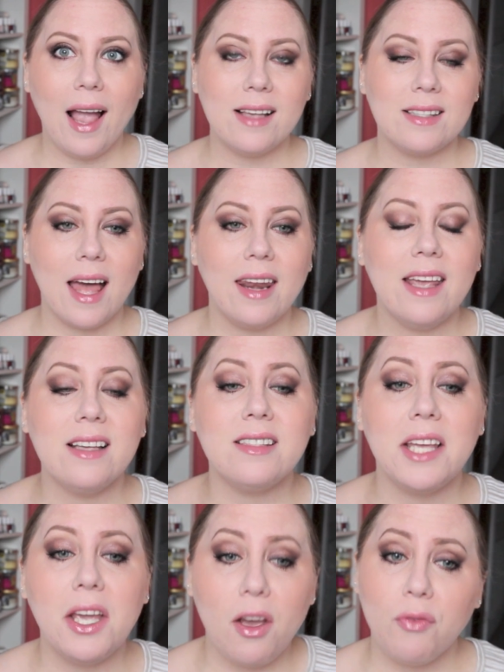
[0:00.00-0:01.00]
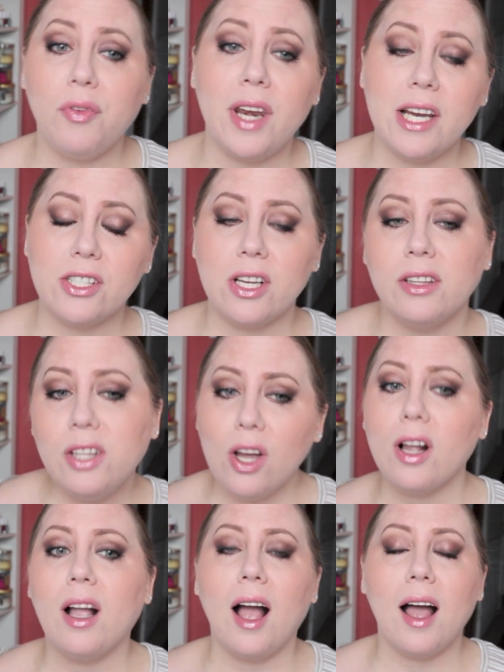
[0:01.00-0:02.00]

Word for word: guys, that is the finished look.